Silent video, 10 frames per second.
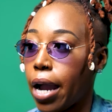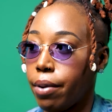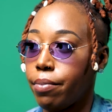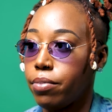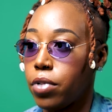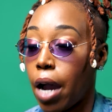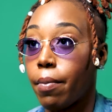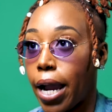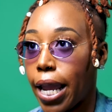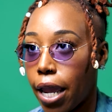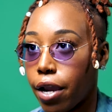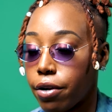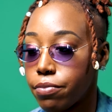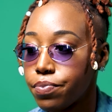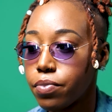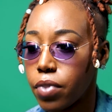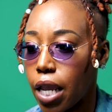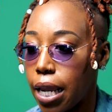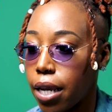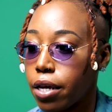I am not my hair.
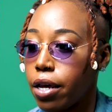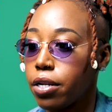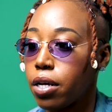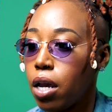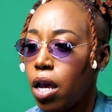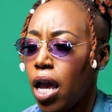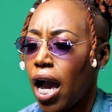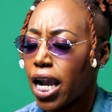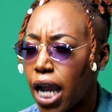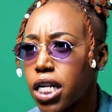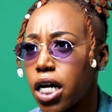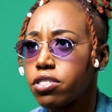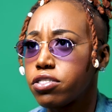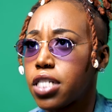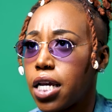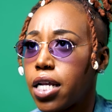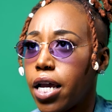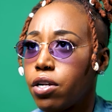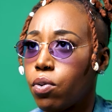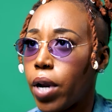And I kind of understand
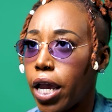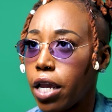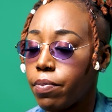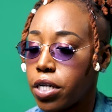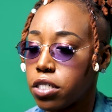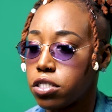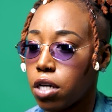that in a way, but in